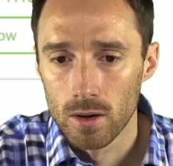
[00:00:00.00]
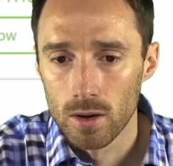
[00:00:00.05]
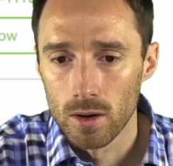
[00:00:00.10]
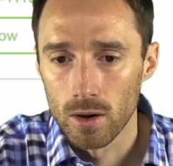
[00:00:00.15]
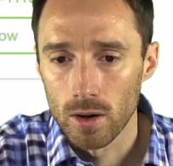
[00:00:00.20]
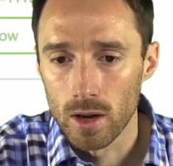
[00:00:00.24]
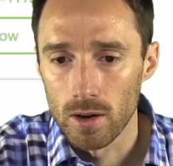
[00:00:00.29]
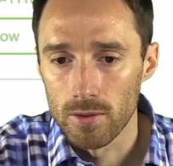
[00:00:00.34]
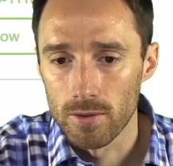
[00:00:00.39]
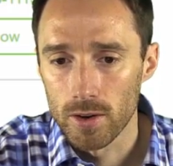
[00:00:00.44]

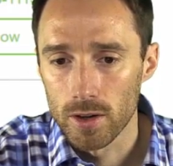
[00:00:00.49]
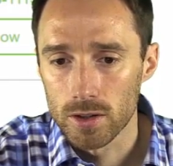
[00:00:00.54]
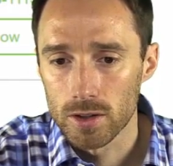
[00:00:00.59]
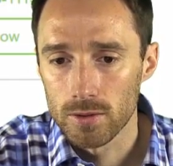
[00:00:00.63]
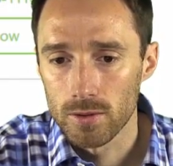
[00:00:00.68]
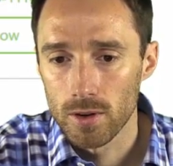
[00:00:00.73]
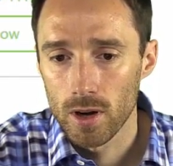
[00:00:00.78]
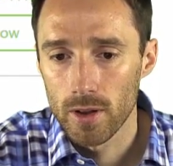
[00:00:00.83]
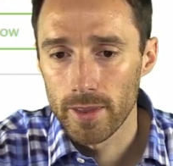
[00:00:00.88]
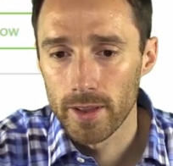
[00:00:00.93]
Okay, first
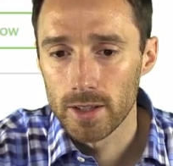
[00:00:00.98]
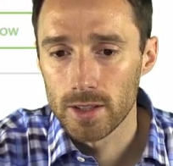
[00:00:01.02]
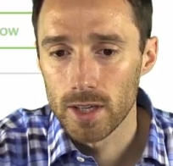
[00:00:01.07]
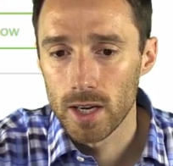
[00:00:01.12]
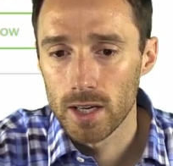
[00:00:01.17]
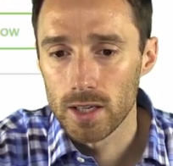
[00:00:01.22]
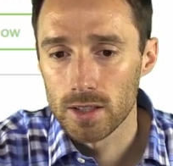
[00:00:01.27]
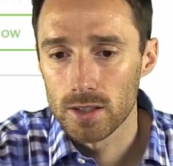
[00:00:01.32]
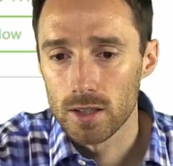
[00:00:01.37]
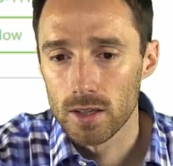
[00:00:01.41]
of all, they
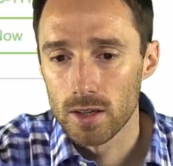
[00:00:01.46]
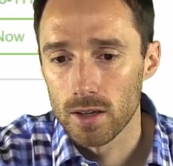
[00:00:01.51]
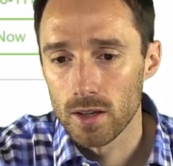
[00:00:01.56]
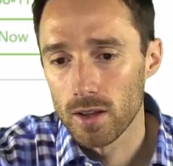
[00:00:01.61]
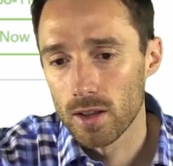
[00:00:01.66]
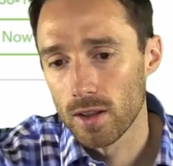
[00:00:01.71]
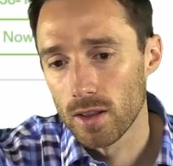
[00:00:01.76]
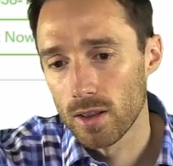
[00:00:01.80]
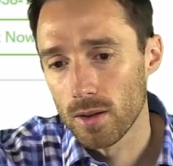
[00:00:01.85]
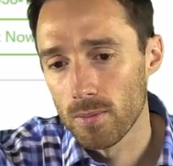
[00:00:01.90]
changed
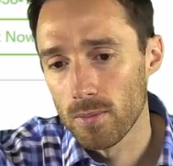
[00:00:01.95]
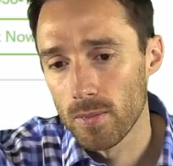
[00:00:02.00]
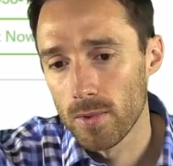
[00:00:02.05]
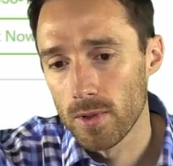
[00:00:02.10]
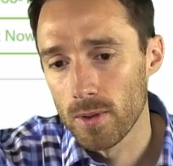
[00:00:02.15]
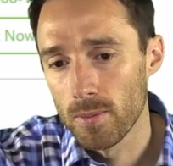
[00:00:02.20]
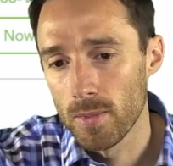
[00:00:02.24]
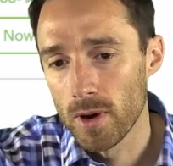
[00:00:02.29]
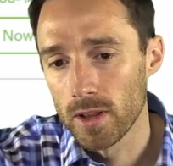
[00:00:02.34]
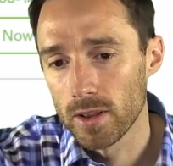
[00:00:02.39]

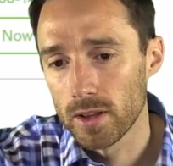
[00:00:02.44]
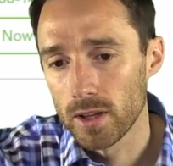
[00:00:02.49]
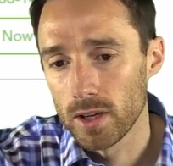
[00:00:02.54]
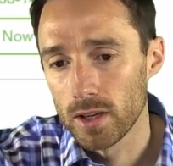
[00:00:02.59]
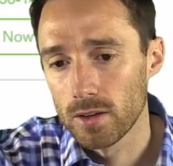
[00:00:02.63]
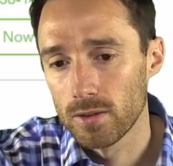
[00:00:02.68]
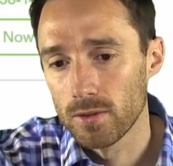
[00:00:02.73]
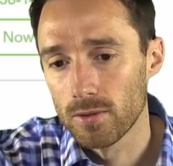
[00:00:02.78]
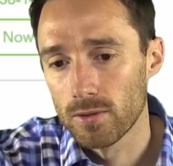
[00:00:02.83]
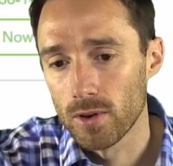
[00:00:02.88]
the
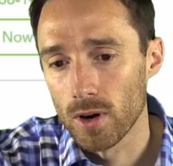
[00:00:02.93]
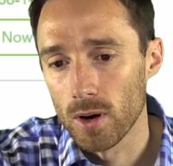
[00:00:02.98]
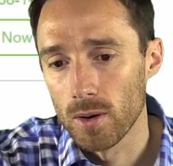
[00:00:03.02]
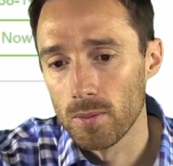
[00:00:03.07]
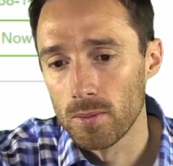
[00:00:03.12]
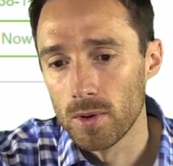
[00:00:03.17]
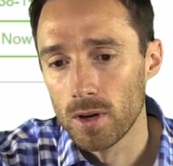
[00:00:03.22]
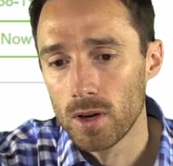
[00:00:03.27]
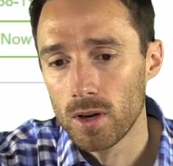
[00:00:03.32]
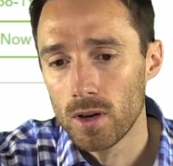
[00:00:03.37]
monthly
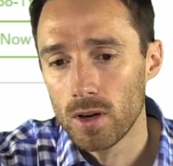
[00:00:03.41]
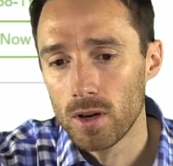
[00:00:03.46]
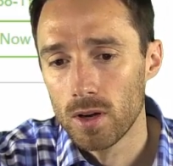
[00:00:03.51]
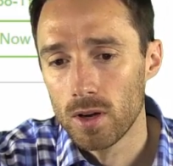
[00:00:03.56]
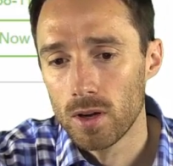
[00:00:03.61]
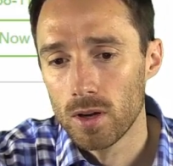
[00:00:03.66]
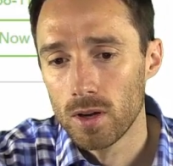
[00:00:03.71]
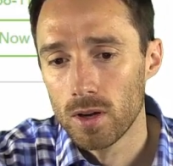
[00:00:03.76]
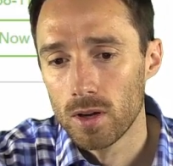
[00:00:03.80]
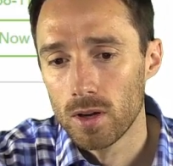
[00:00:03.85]
from
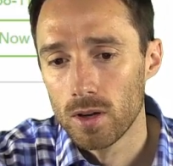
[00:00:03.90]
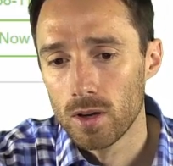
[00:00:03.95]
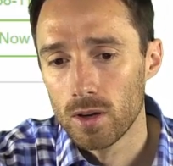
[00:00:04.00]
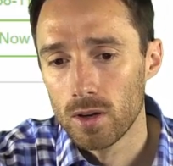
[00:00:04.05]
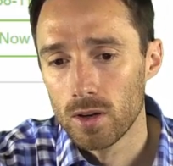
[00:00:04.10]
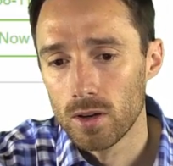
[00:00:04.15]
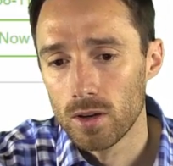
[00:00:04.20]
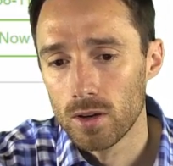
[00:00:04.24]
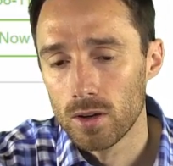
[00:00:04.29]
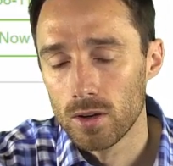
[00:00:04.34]

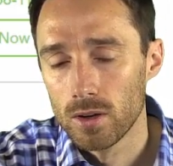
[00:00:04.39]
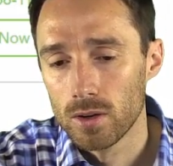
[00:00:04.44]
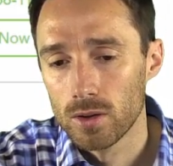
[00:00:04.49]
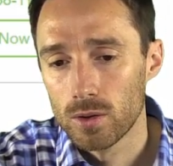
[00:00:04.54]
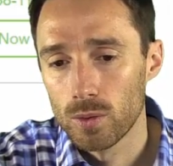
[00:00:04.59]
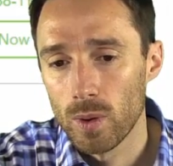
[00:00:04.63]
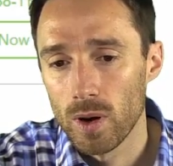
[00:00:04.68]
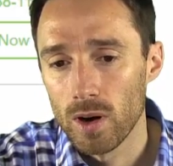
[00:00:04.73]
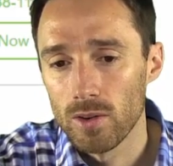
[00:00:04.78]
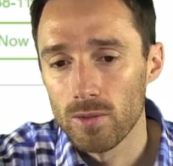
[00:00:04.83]

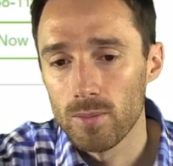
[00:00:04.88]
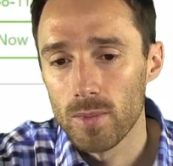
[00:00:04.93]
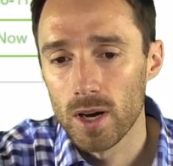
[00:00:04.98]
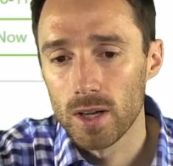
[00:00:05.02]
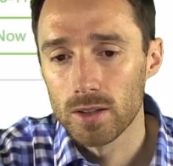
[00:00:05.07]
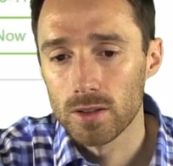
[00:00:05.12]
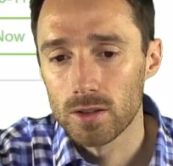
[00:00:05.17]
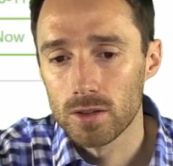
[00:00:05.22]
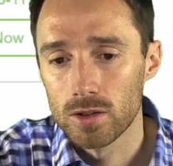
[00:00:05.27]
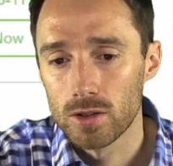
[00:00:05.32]
12
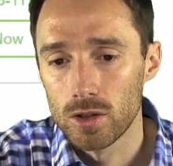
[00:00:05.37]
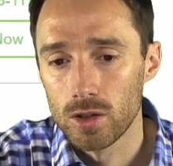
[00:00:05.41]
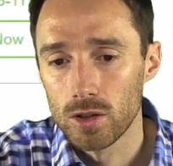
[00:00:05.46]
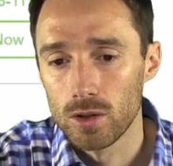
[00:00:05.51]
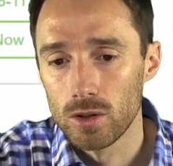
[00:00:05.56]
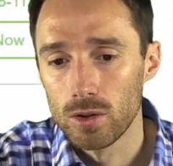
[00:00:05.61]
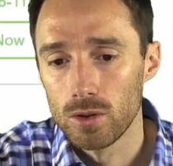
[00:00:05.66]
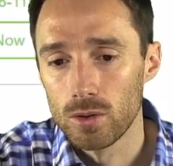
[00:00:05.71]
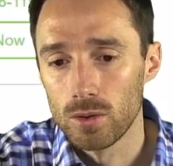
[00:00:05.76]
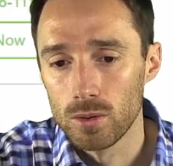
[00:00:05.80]
months
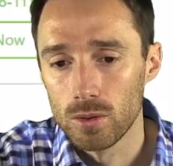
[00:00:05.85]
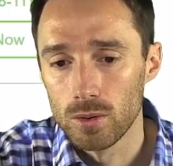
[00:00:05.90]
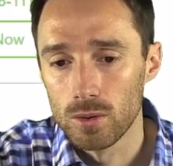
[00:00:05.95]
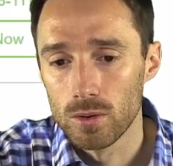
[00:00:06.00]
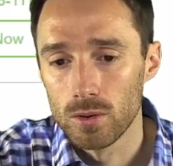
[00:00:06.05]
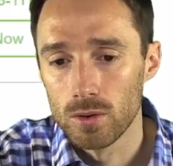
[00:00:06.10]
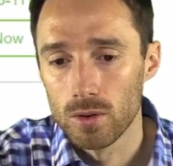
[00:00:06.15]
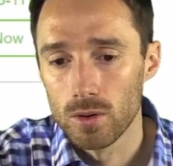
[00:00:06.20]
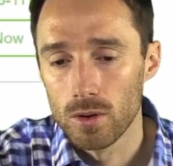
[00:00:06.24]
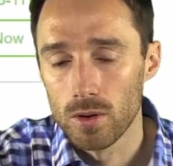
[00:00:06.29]
to
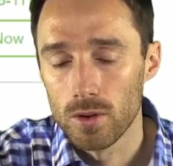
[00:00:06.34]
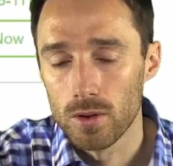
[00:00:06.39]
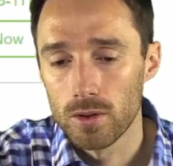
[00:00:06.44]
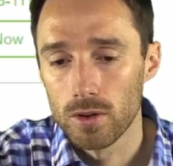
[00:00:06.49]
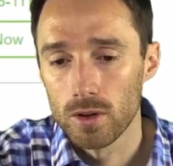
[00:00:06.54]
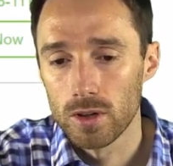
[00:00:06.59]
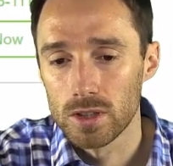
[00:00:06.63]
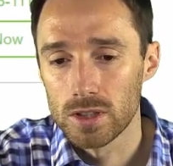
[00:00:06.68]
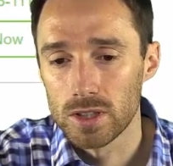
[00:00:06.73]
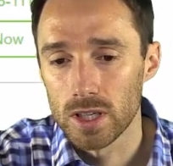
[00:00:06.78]

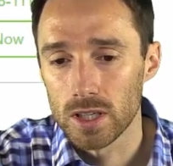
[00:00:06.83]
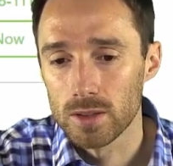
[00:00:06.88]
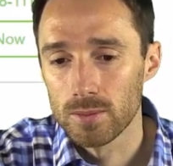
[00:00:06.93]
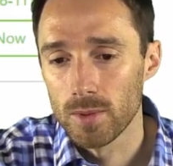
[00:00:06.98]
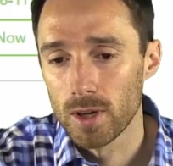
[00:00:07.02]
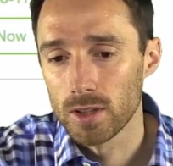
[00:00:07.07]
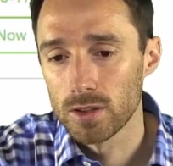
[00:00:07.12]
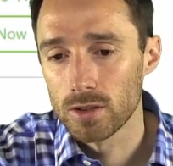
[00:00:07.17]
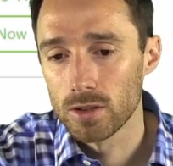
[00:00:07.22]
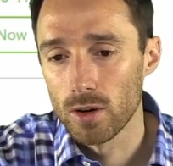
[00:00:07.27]
36
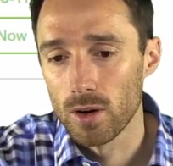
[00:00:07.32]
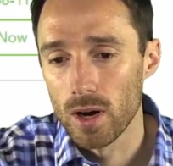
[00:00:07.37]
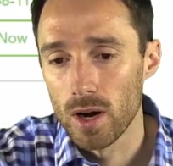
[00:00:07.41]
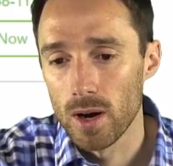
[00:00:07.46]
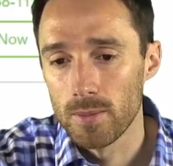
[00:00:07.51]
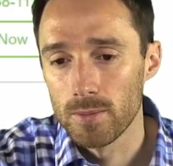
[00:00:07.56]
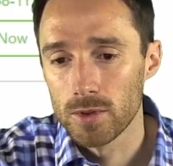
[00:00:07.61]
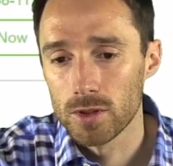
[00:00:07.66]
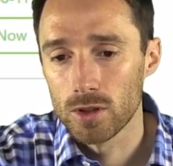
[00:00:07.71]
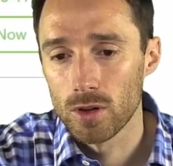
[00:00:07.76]
months. So
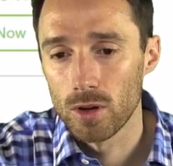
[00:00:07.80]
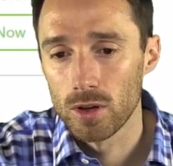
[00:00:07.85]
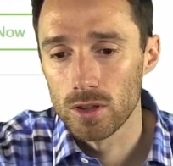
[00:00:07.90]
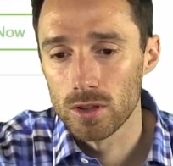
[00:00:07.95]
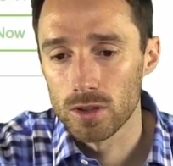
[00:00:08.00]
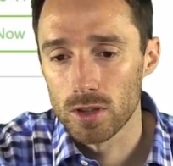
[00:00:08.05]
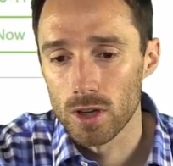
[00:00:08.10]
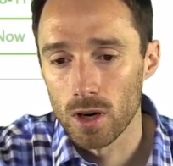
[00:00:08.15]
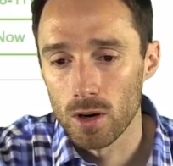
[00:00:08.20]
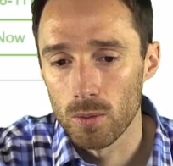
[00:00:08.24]
I'm just going to
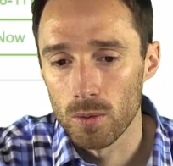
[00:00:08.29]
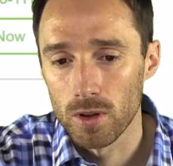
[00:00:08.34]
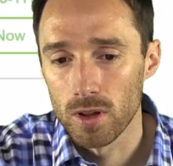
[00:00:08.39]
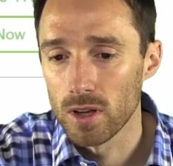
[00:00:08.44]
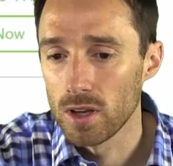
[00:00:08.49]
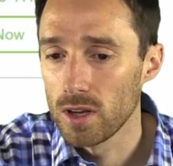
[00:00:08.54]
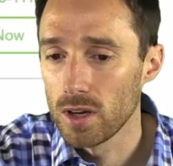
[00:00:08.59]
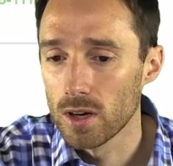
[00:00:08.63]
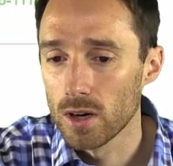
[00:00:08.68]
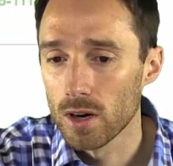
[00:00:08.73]
start with a
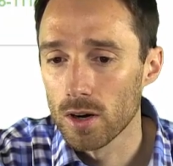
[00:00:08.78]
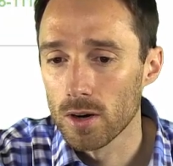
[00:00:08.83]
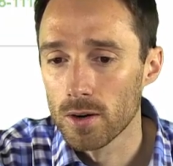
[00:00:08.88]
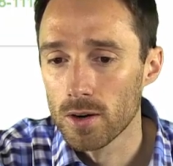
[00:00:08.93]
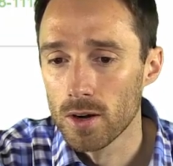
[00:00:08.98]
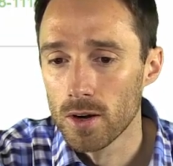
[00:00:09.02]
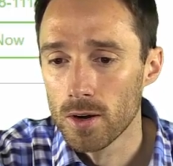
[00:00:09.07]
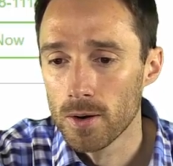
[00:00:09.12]
year.